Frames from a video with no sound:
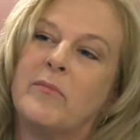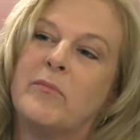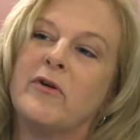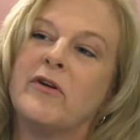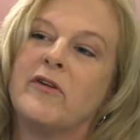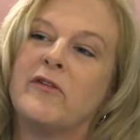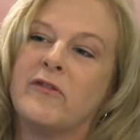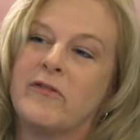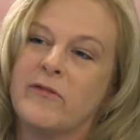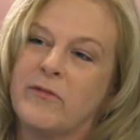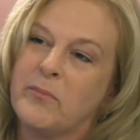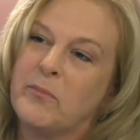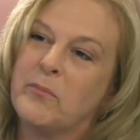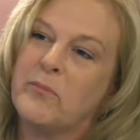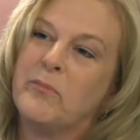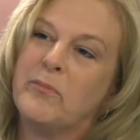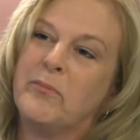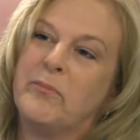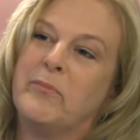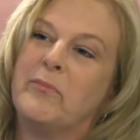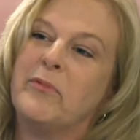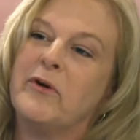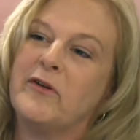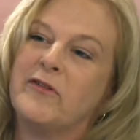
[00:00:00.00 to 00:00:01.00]
brings
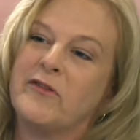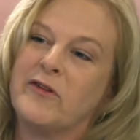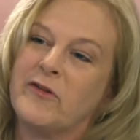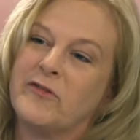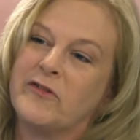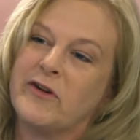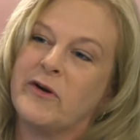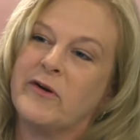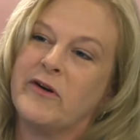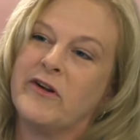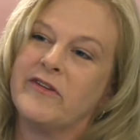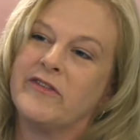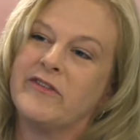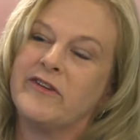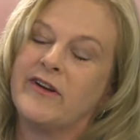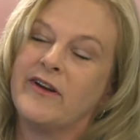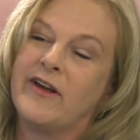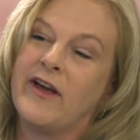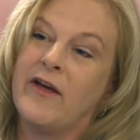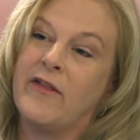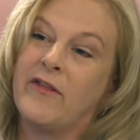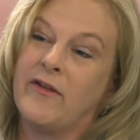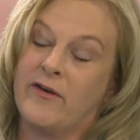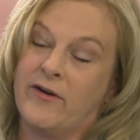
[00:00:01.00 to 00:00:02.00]
those areas
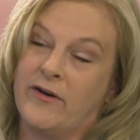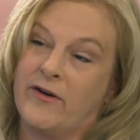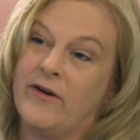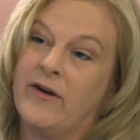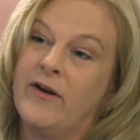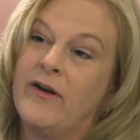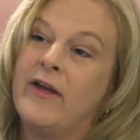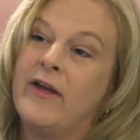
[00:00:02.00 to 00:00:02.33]
together